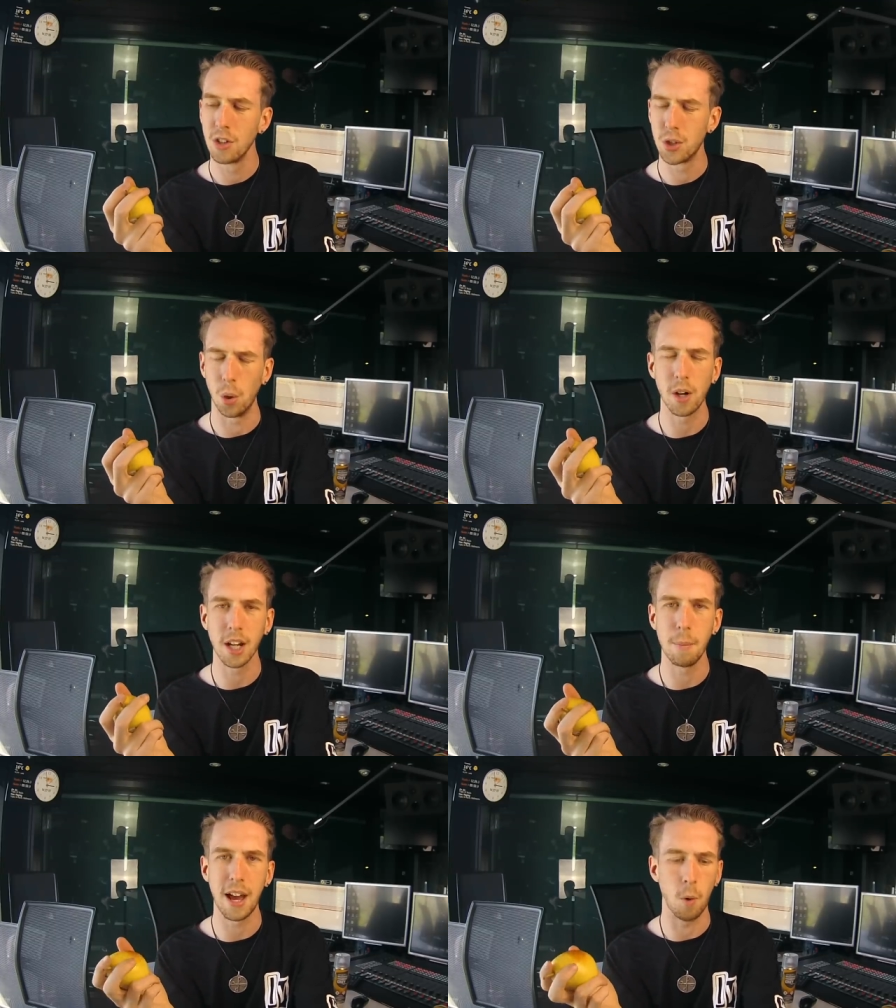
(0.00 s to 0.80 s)

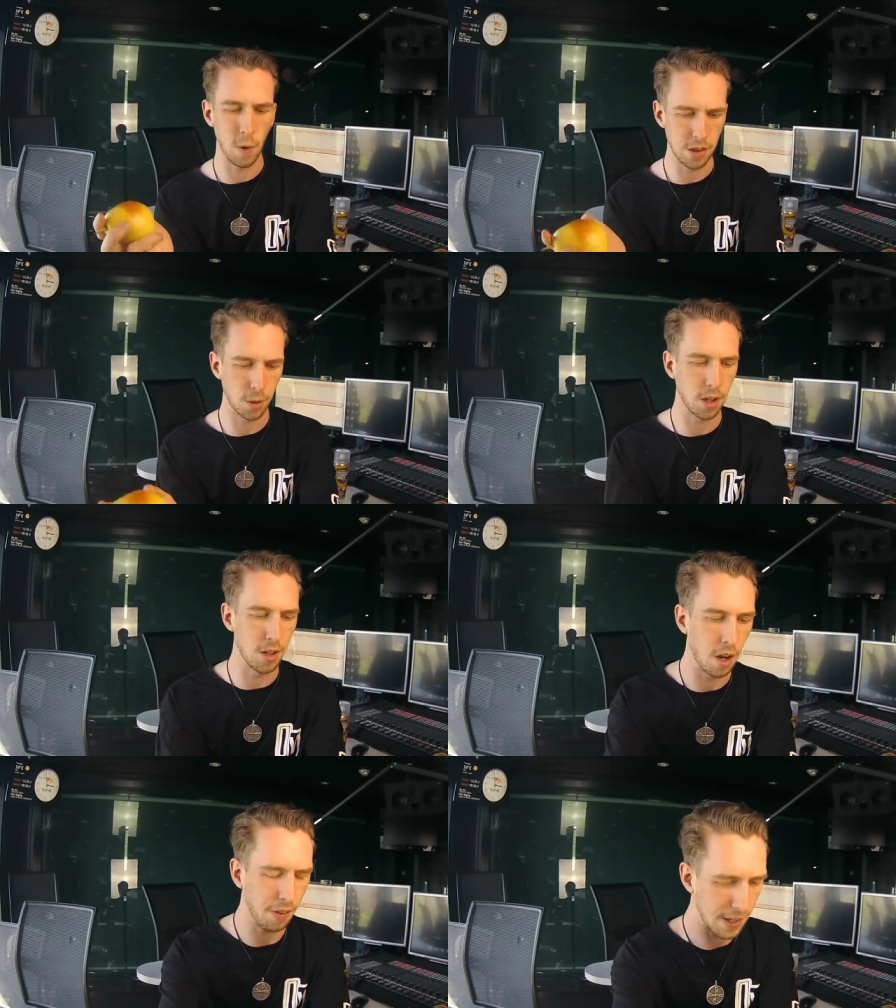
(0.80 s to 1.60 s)
talking about whether or
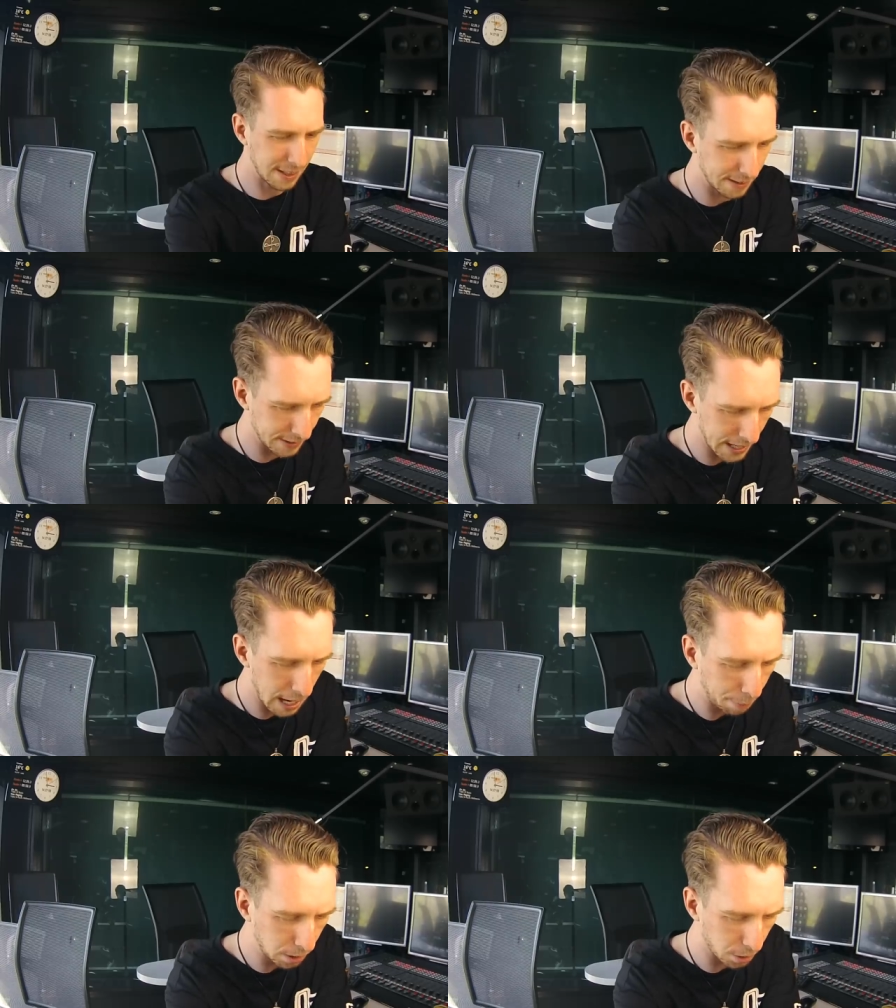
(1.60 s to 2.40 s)
not this is an
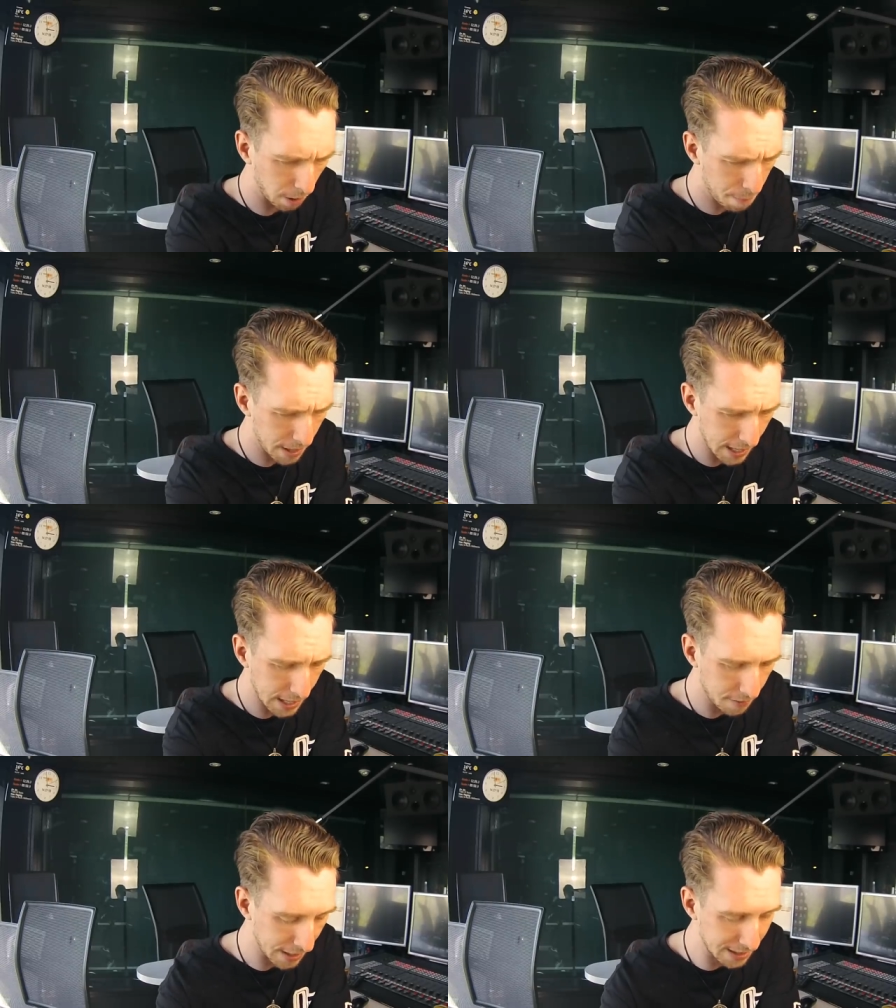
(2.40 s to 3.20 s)
apple or a
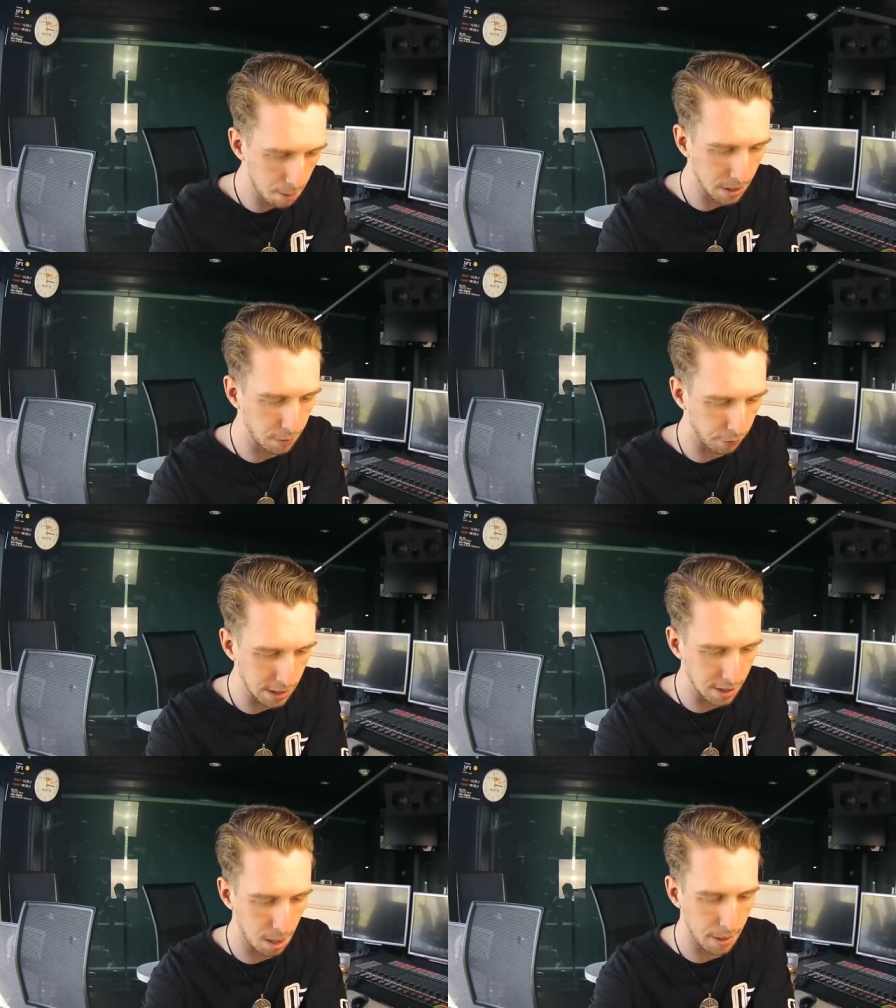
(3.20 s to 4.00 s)
pear. That's how much free
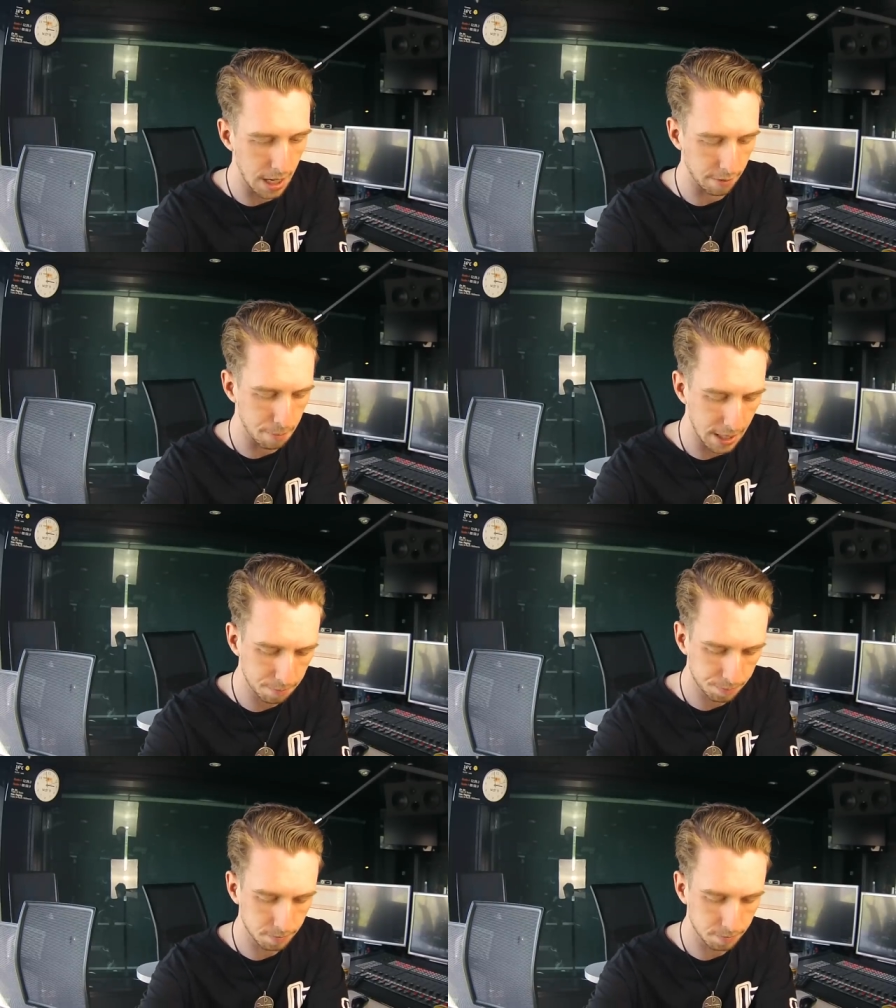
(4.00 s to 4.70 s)
time I have, man.